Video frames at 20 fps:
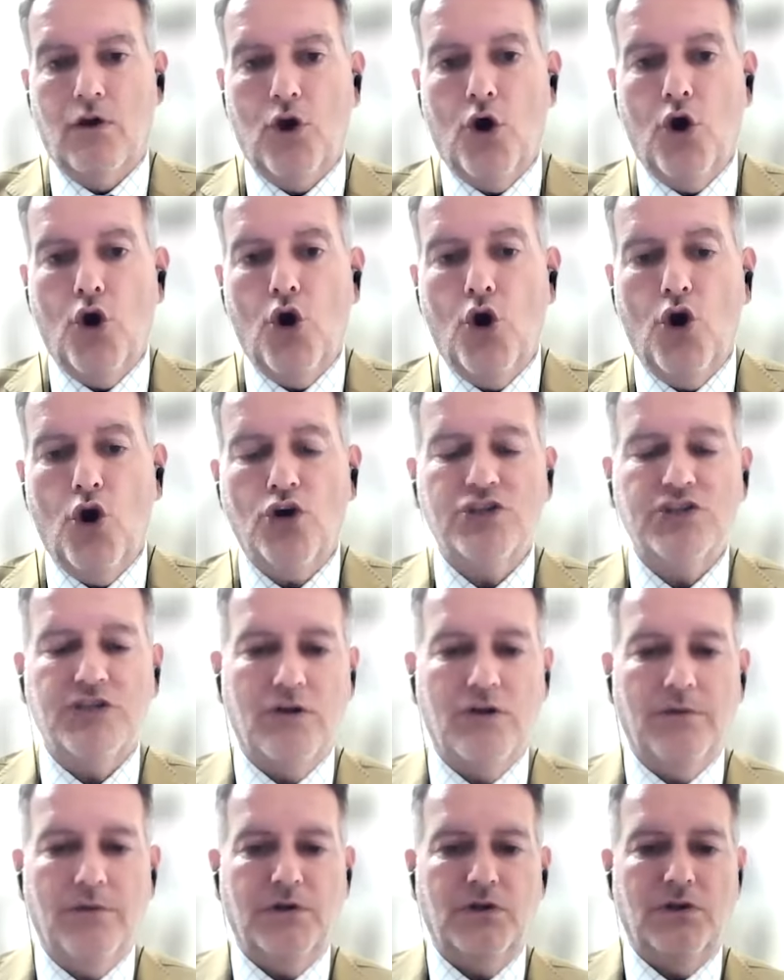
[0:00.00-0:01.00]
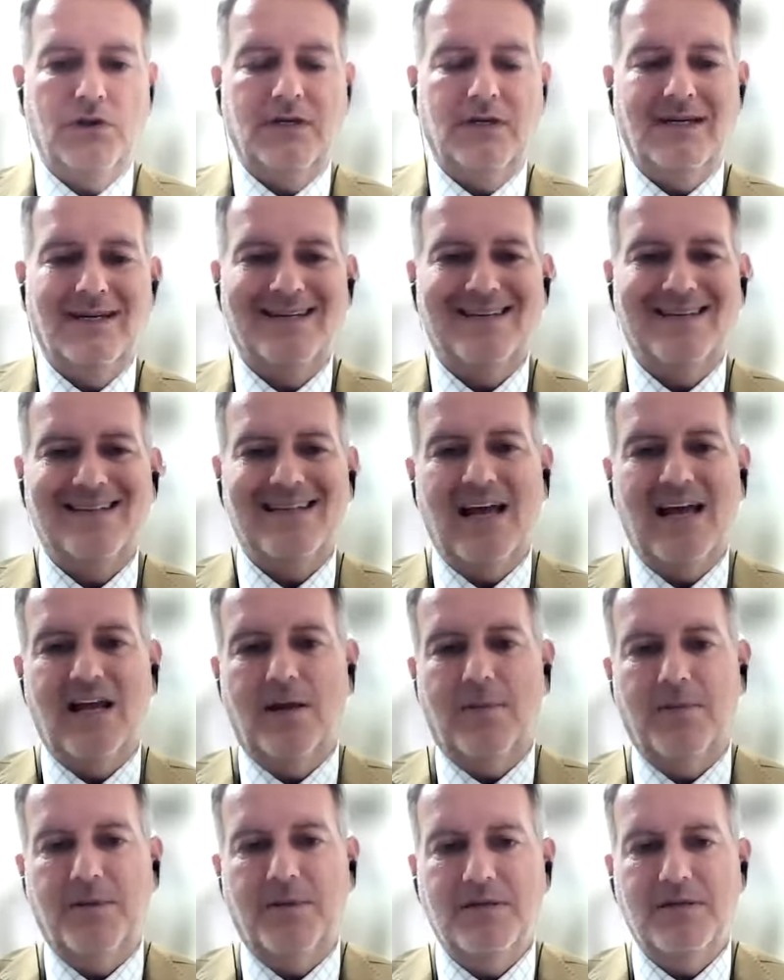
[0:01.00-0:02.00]
not lost an opportunity to stand
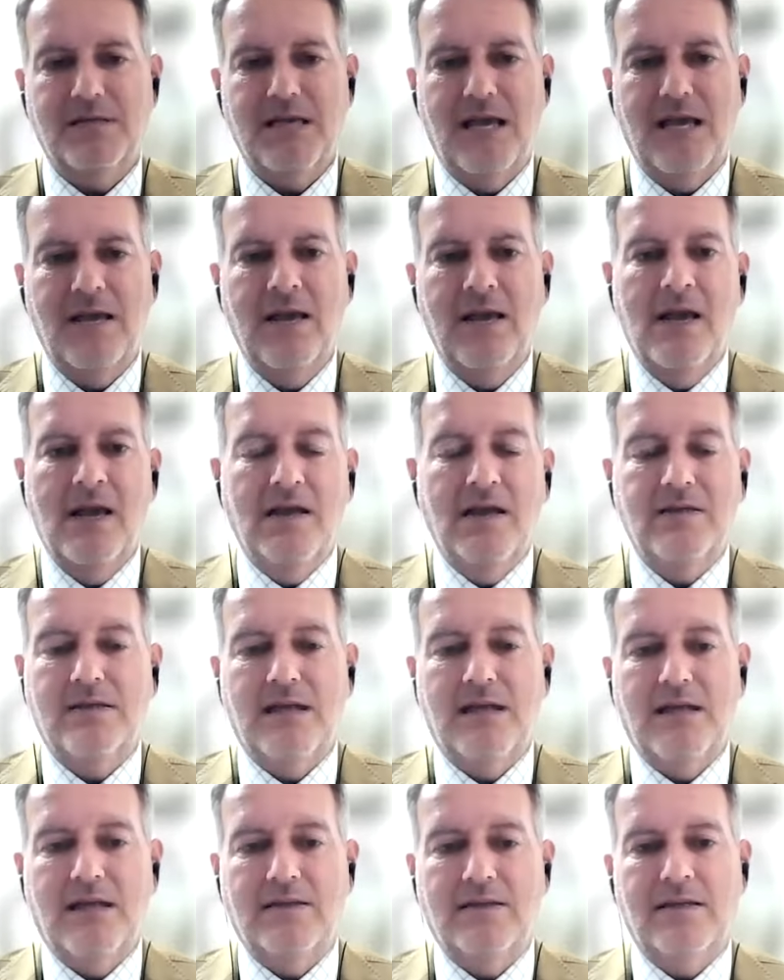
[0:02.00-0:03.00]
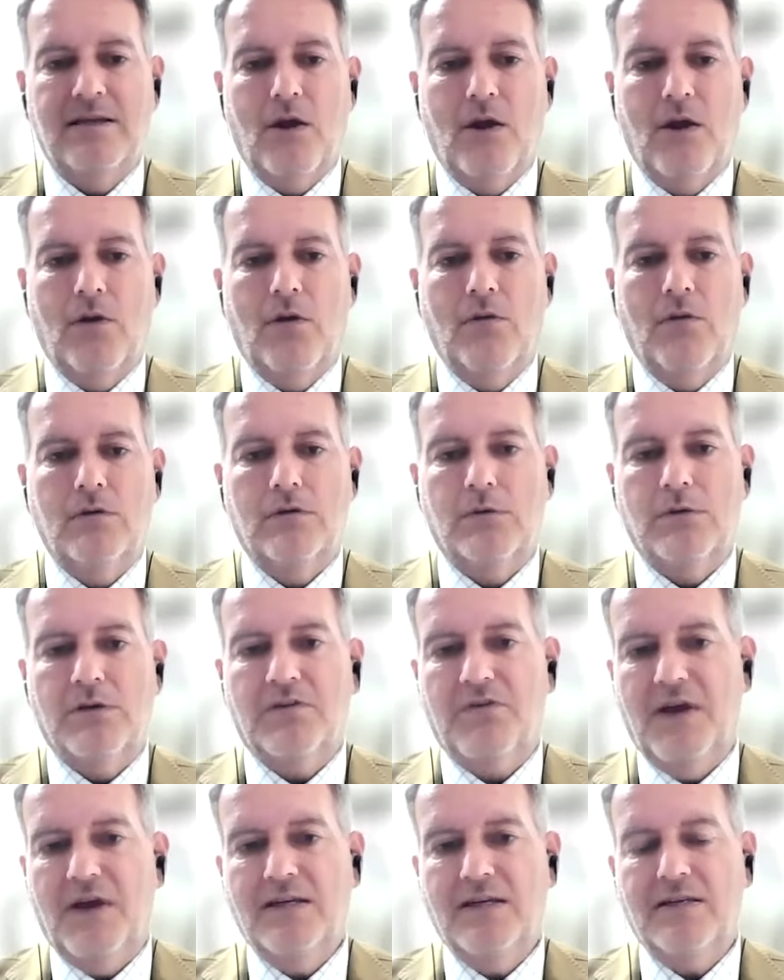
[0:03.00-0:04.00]
up and say to Netanyahu, to his
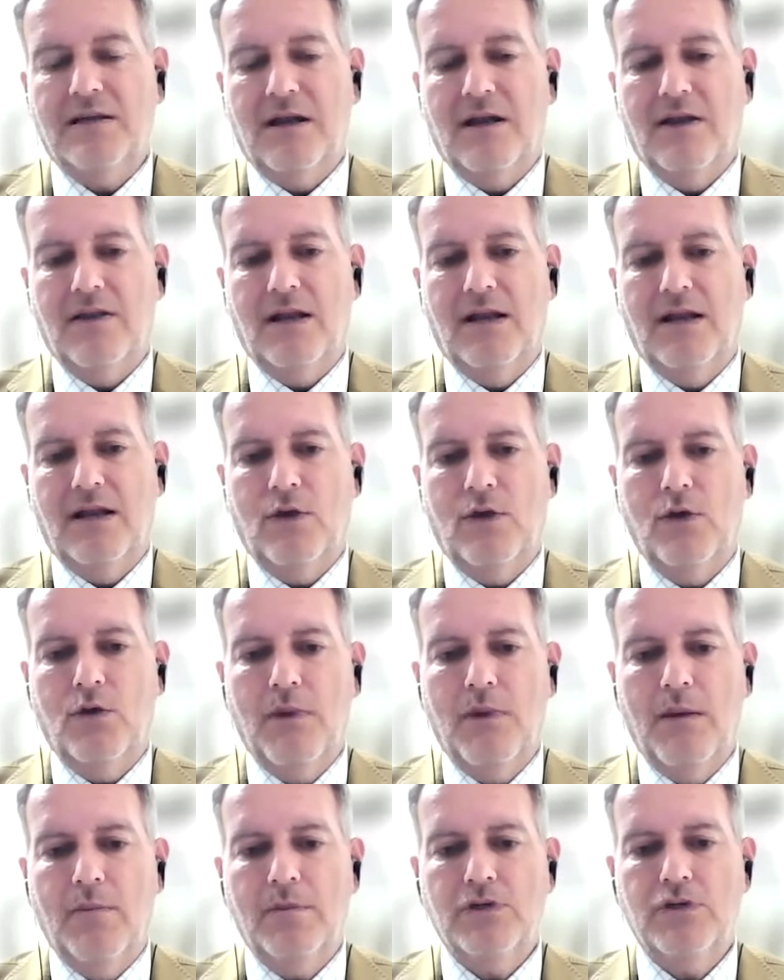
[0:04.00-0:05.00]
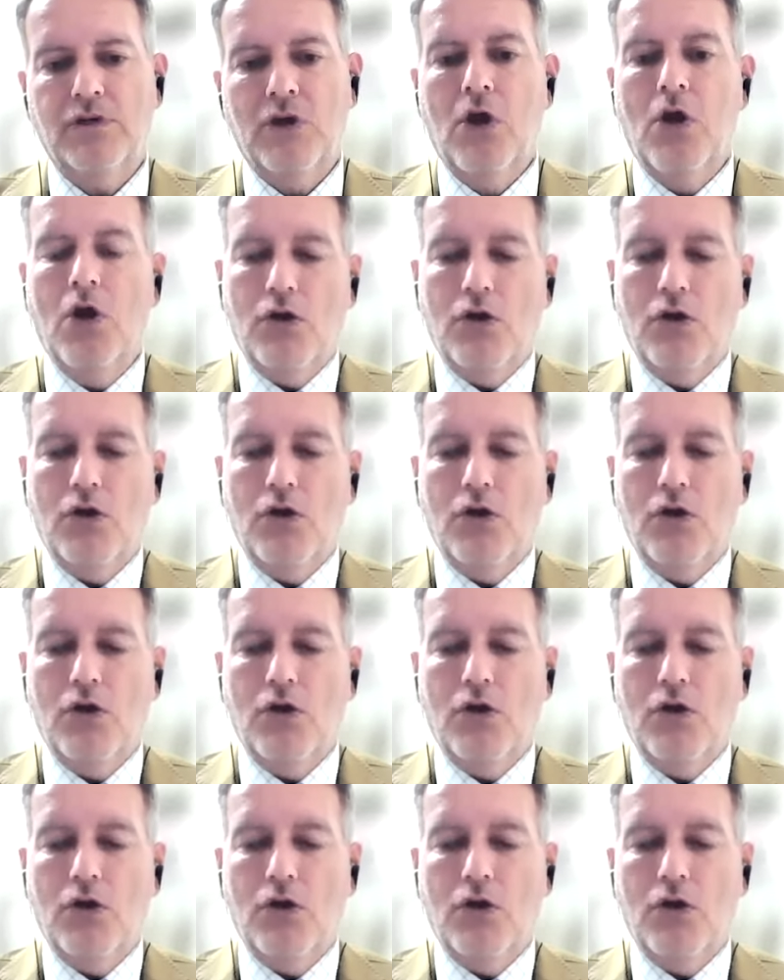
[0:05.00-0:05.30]
face, and other Likud members,